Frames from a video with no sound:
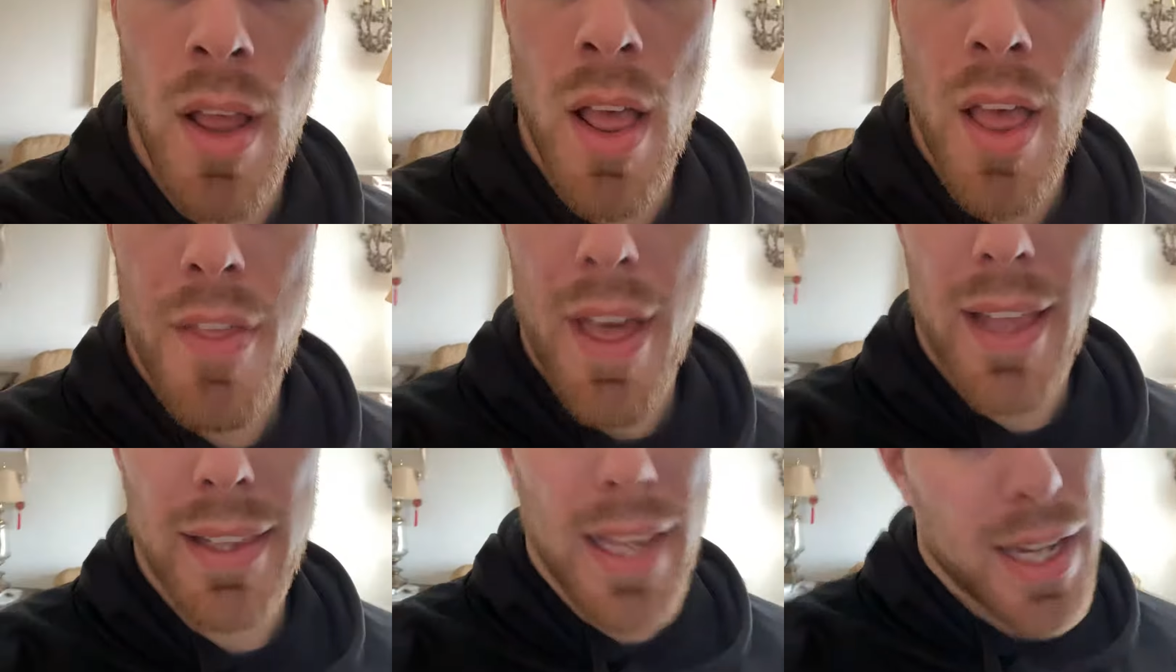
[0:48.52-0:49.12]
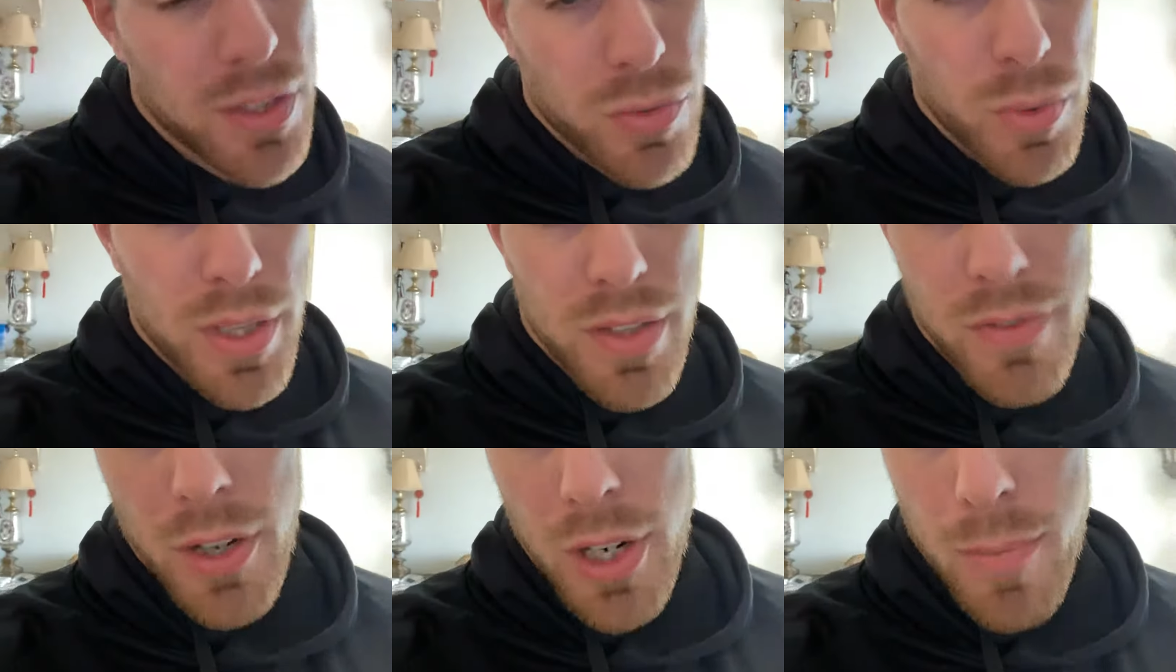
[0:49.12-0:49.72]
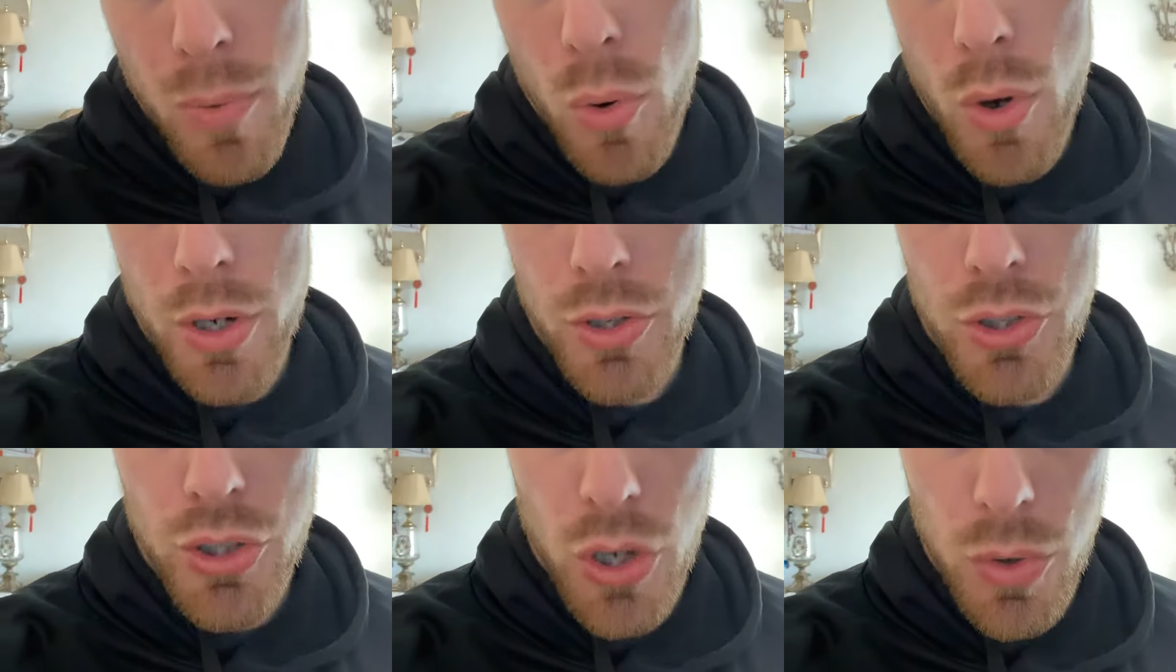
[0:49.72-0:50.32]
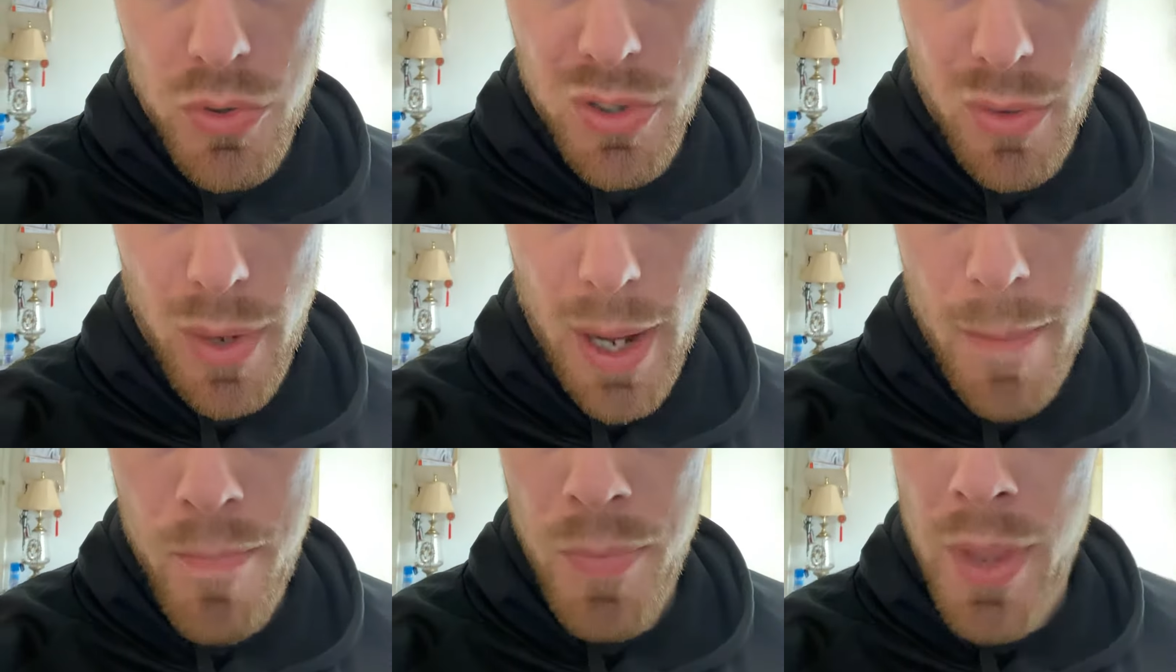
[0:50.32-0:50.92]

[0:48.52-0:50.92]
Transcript: That last one is very important, shows the way.